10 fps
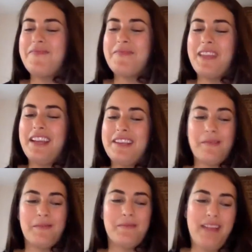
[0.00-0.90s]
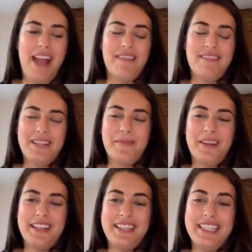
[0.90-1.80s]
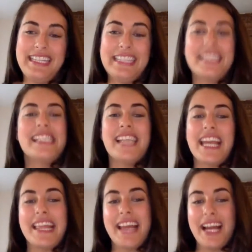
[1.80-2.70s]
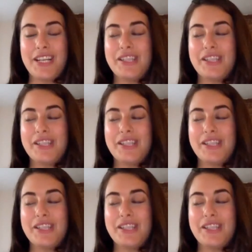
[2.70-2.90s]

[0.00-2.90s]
So yeah, I just wanted to say that too.